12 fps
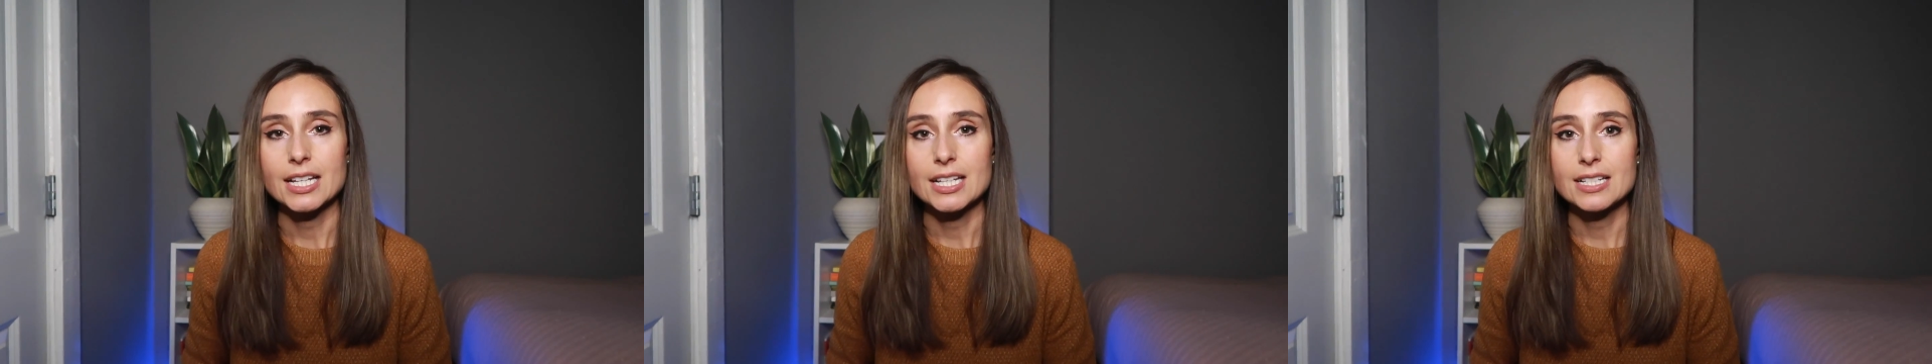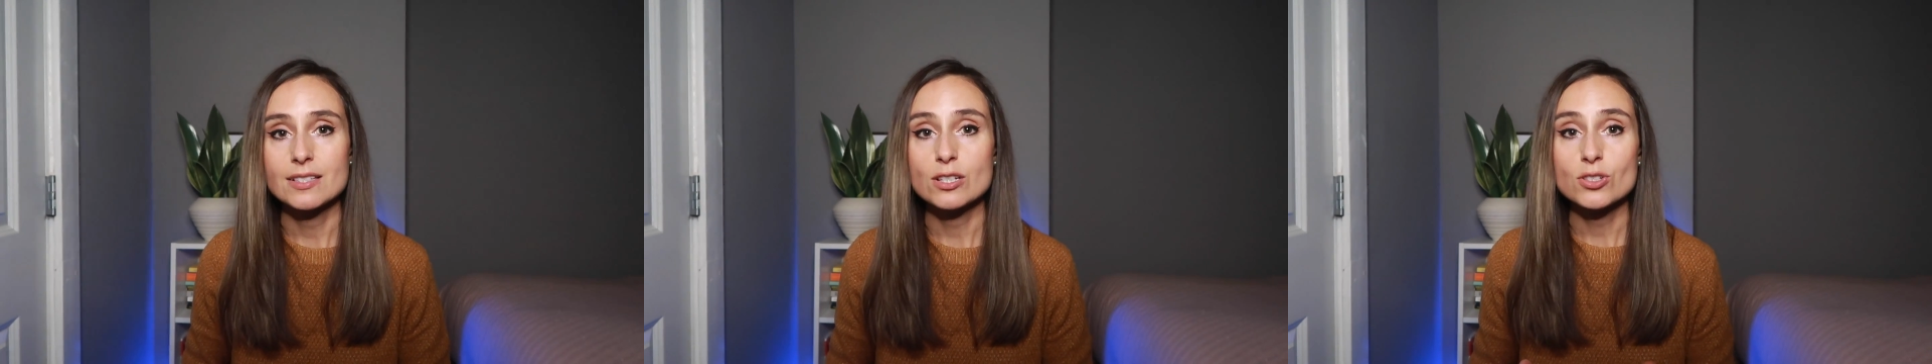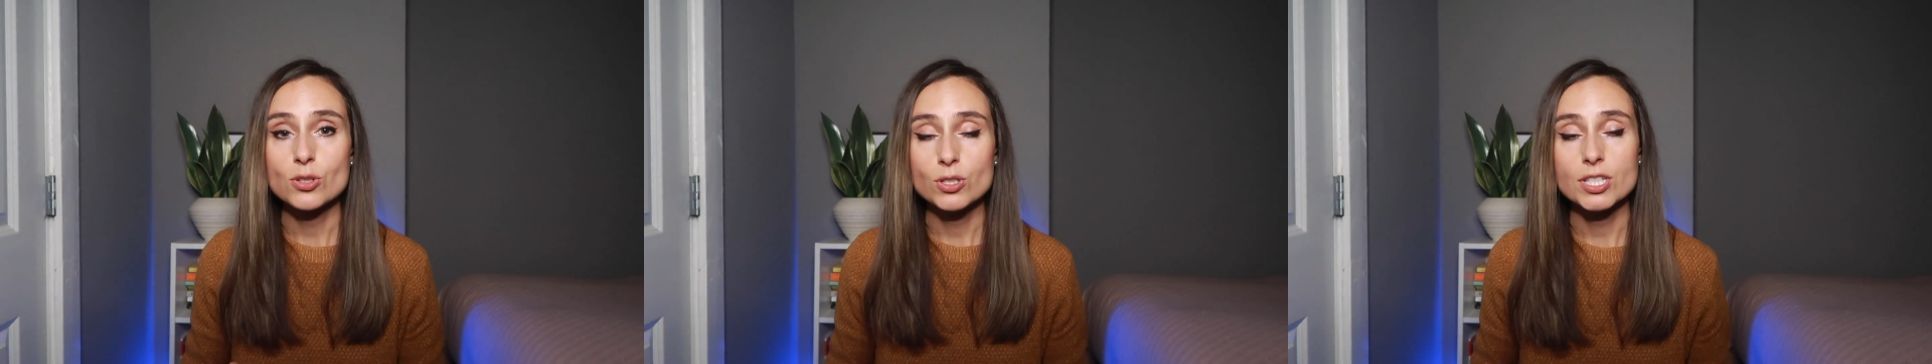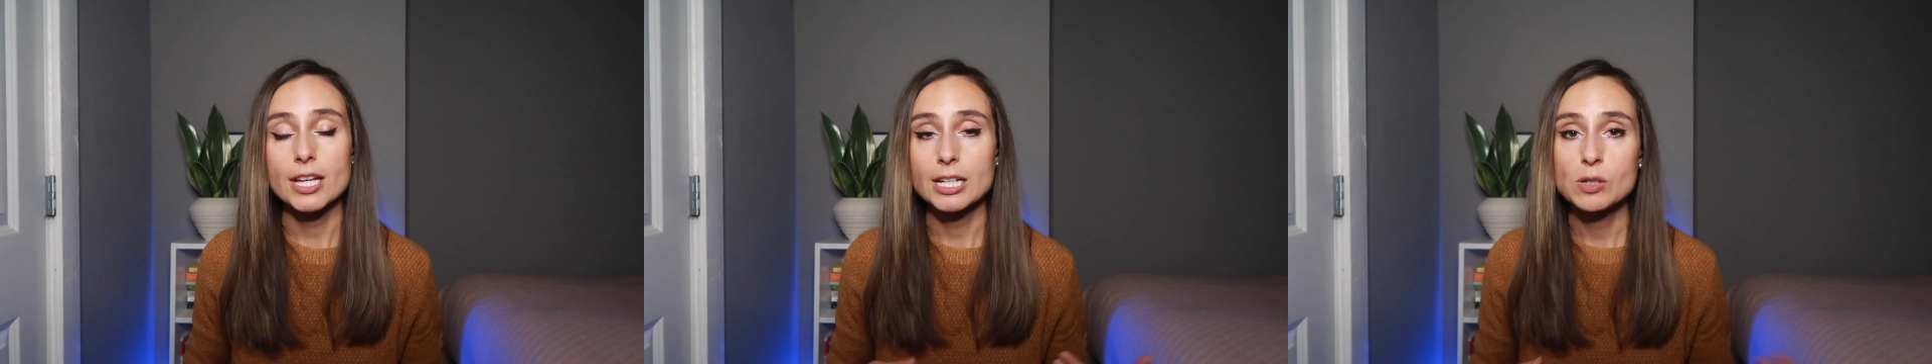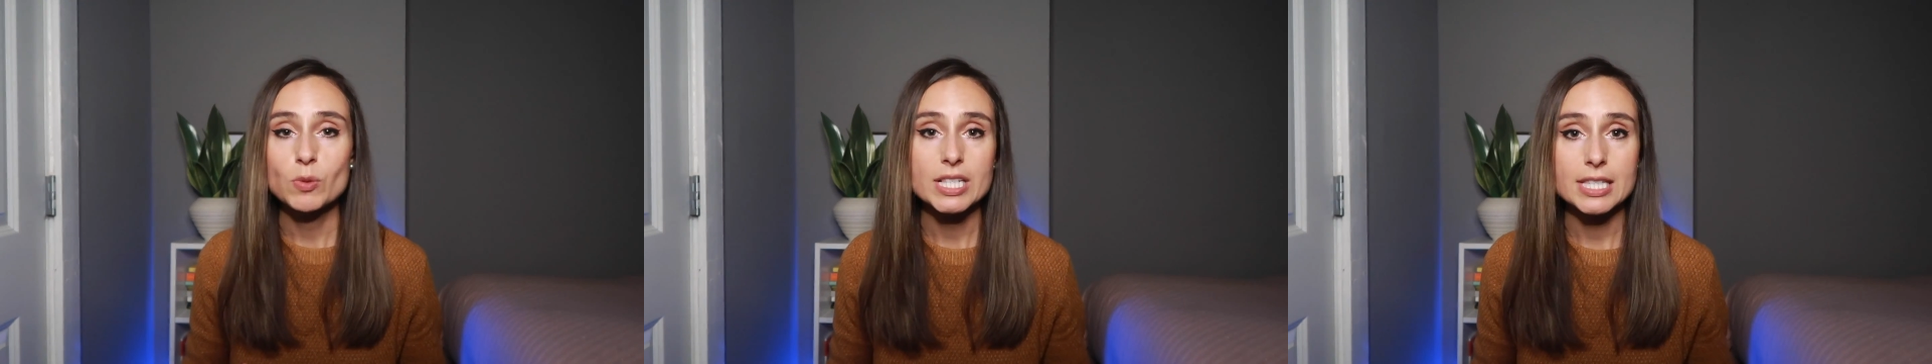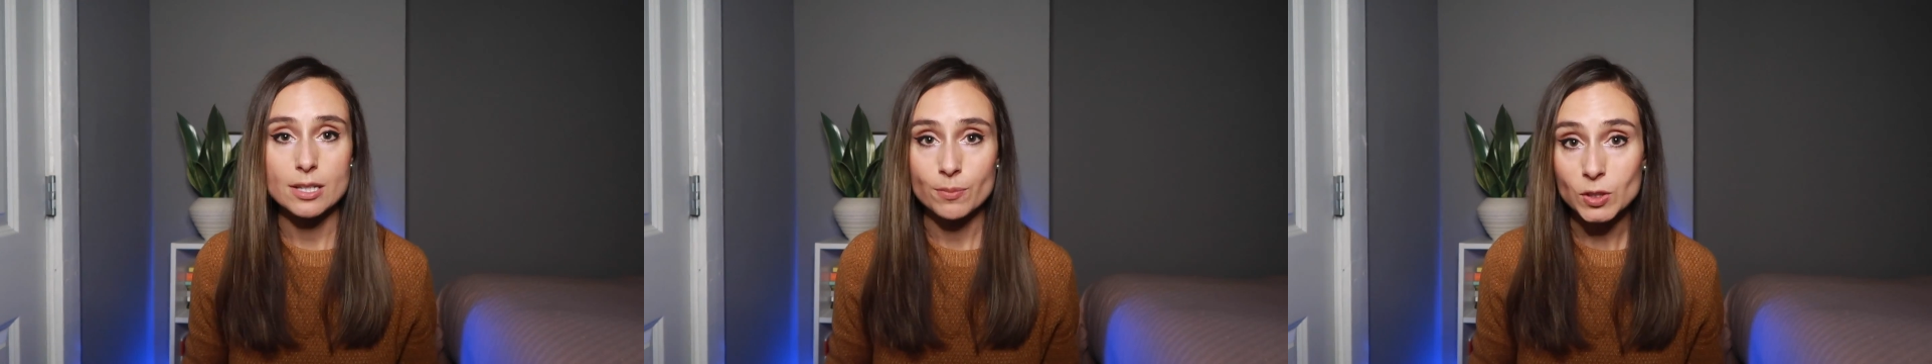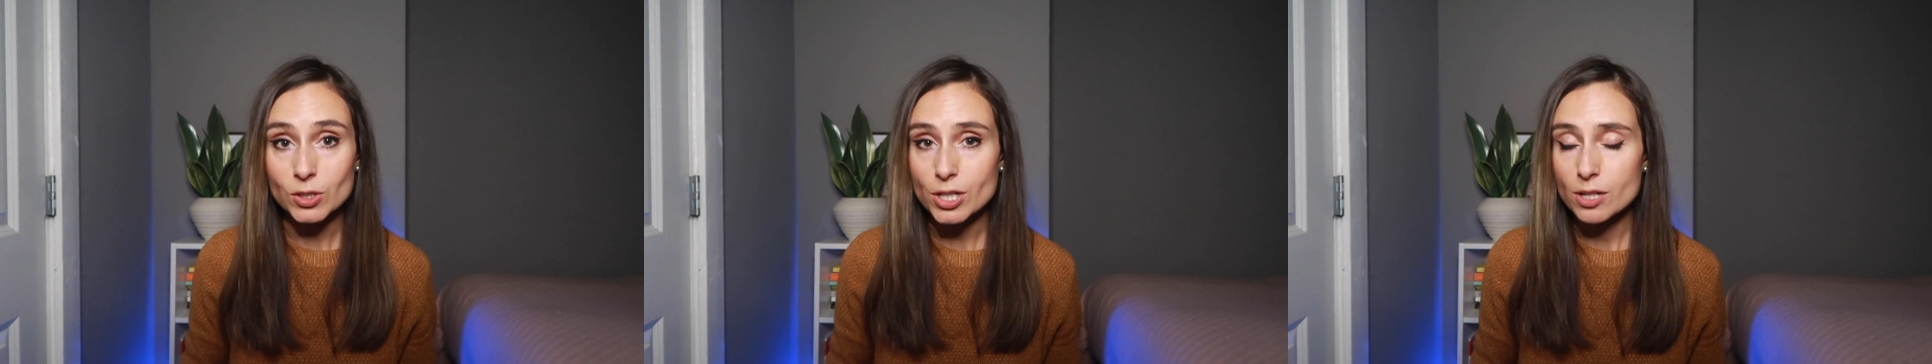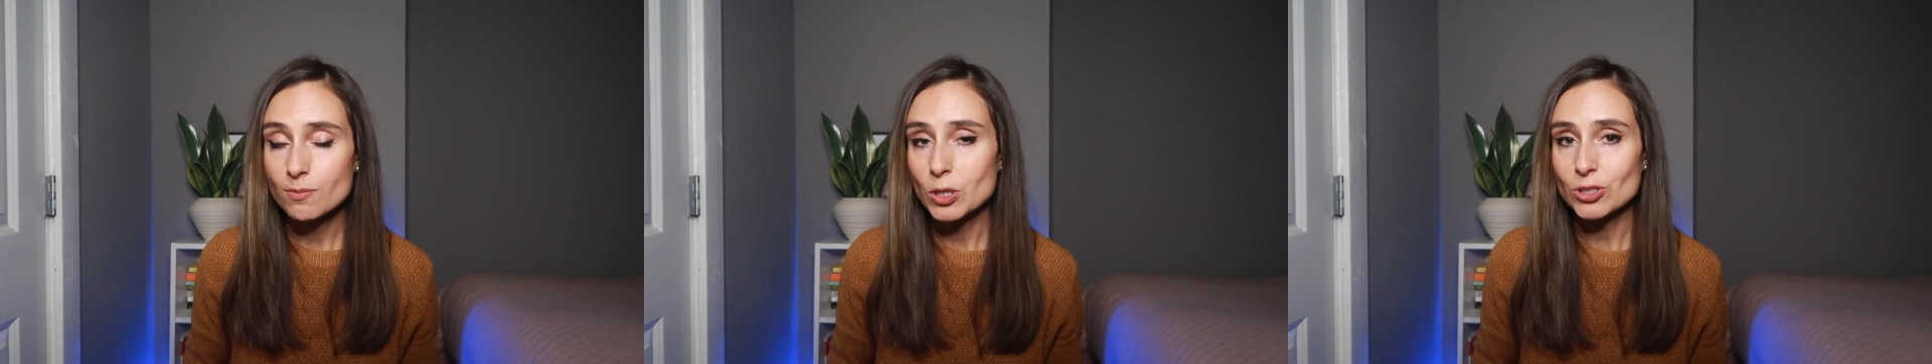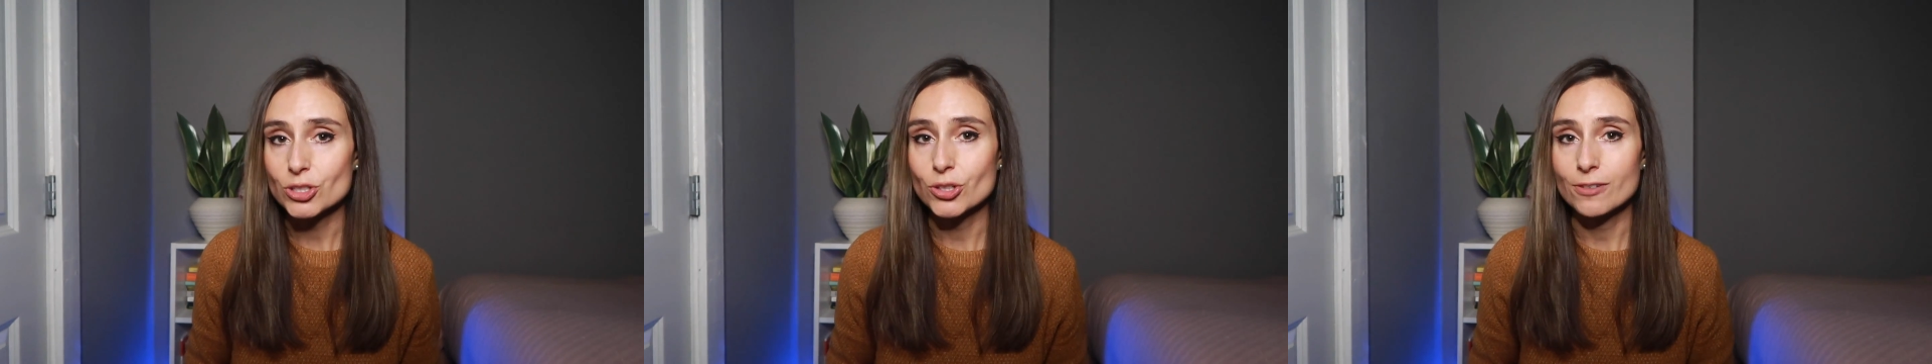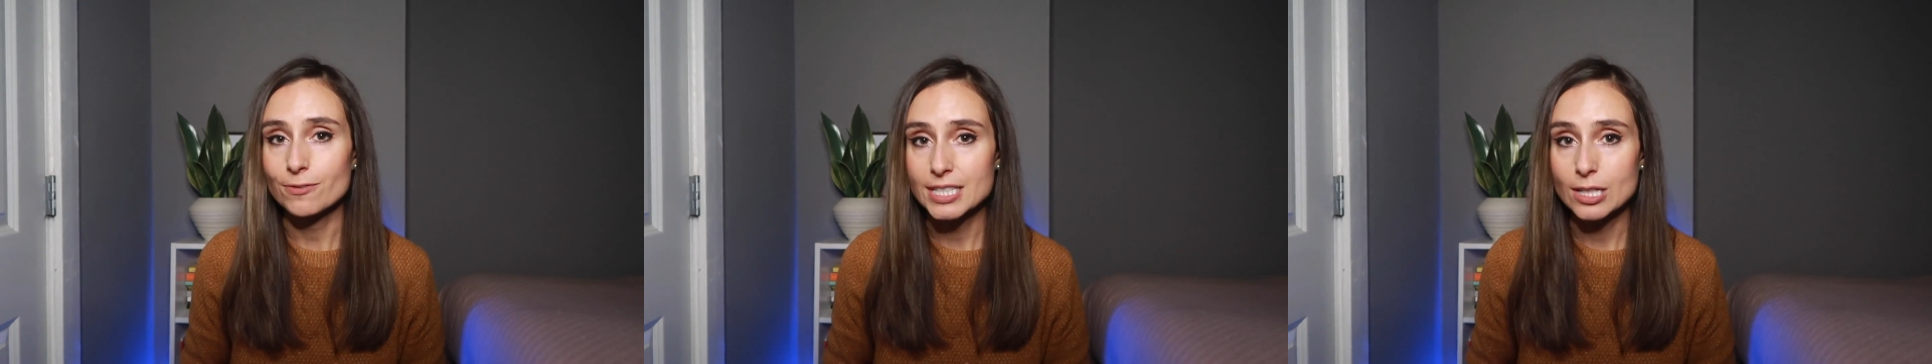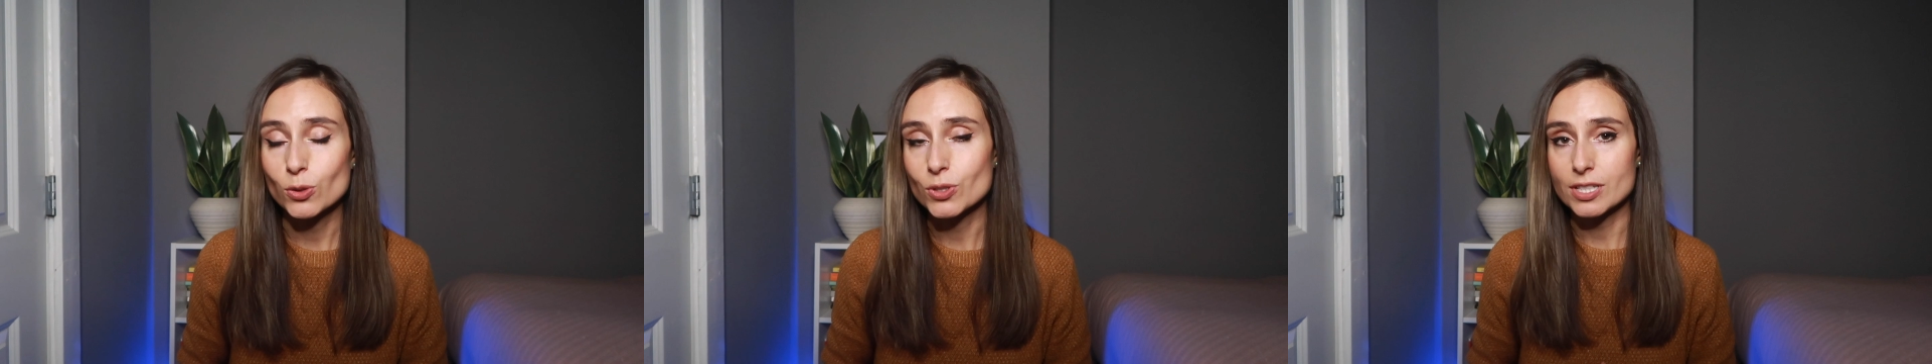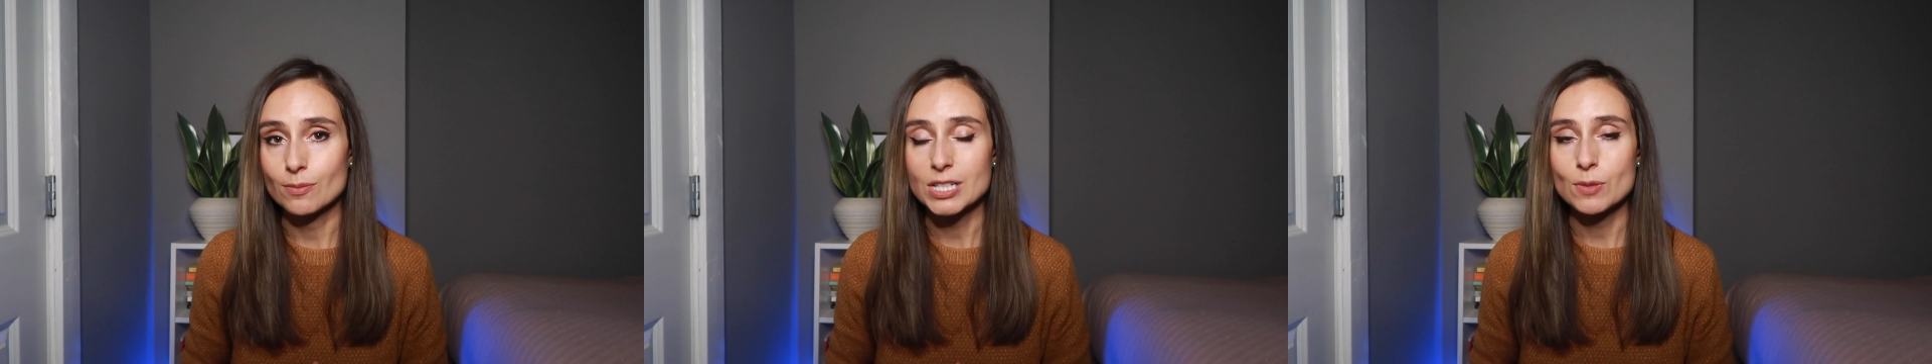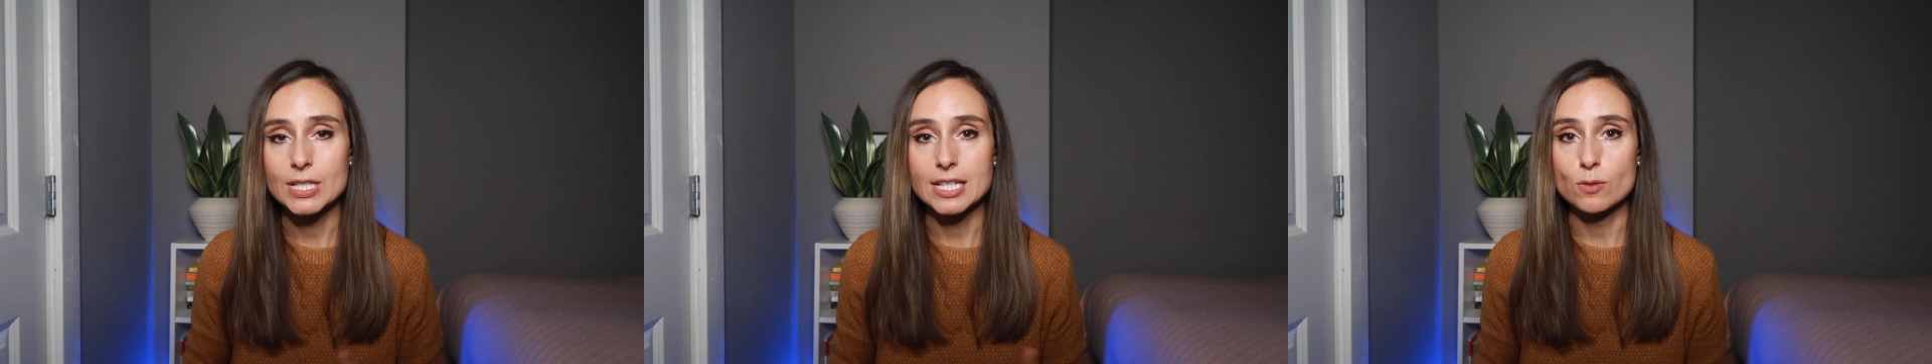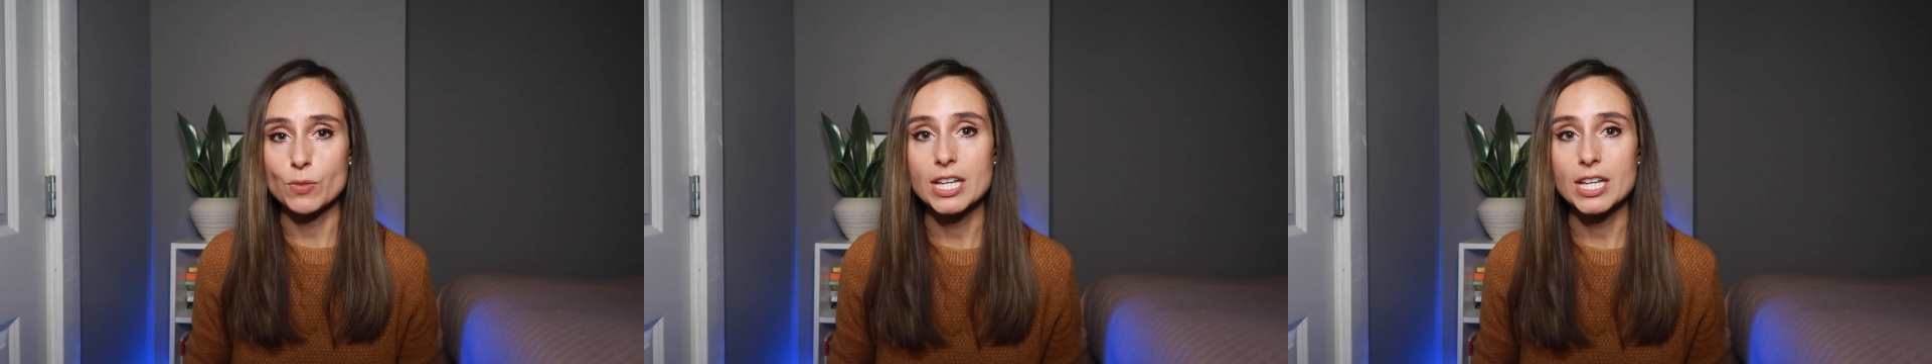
is associated with similar emotional and physical symptoms as